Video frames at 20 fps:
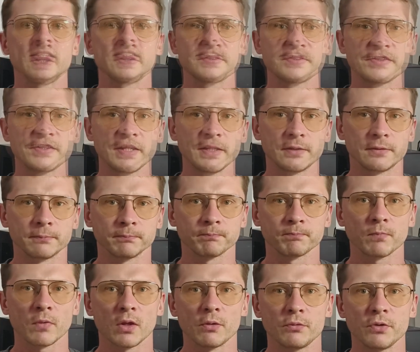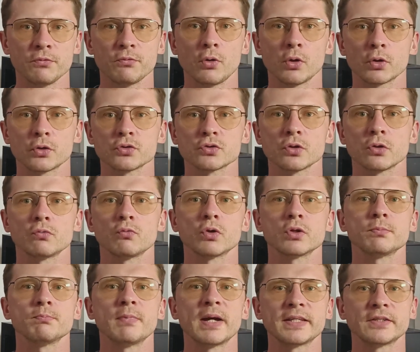Instead, we focus on
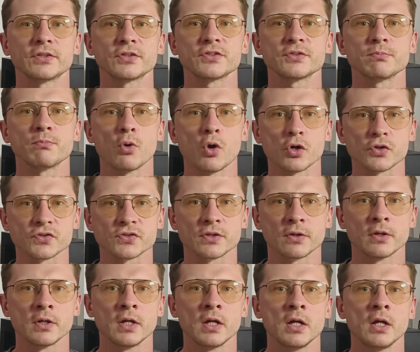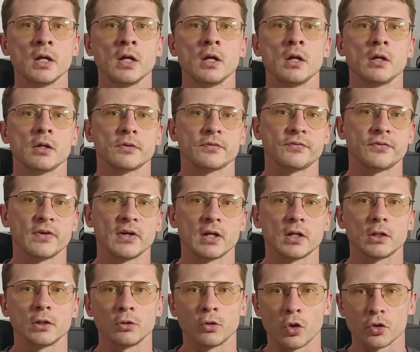what matters most:
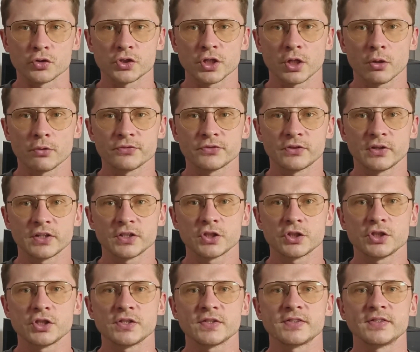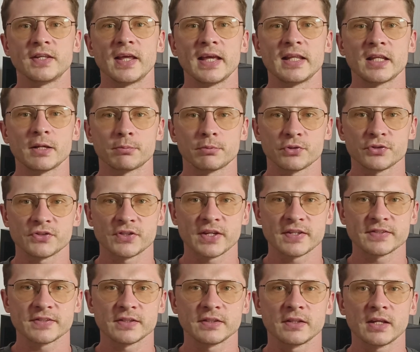the logic of strategies, data
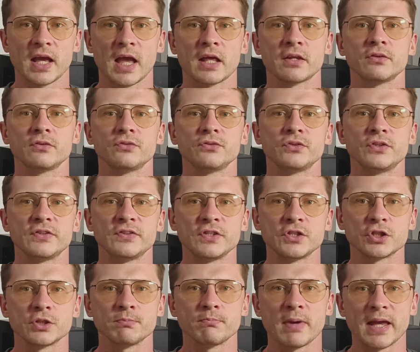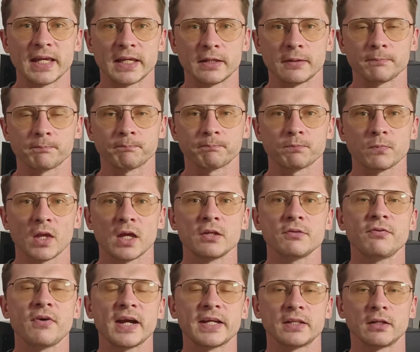processing and decision-making.
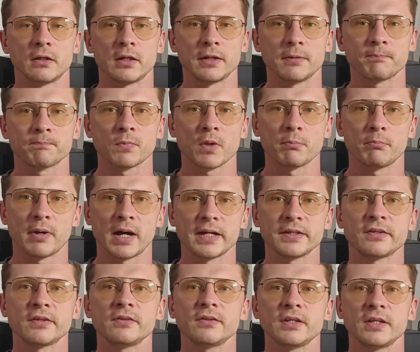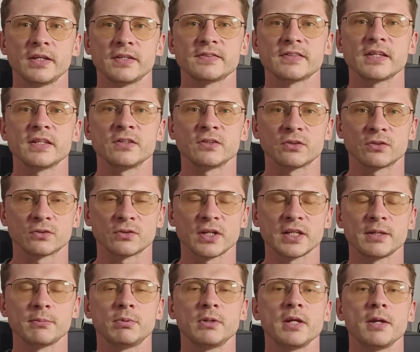And finally, Python is
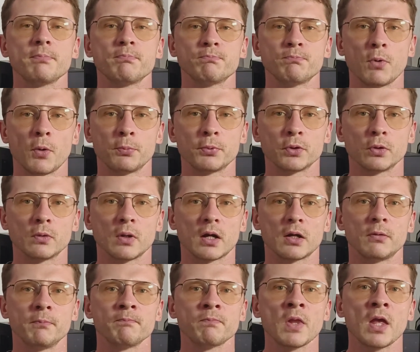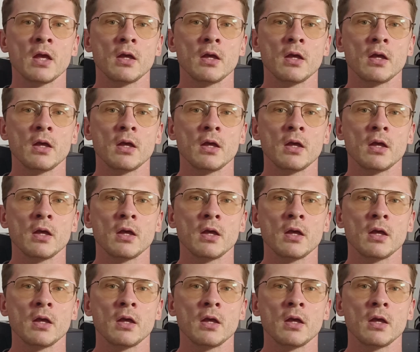incredibly popular.